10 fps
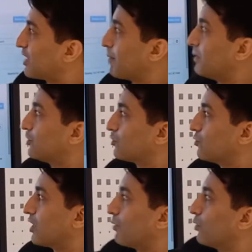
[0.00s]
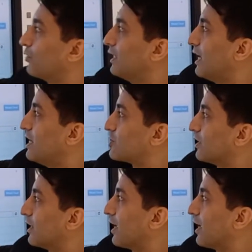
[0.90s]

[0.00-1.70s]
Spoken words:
step is to download the agent,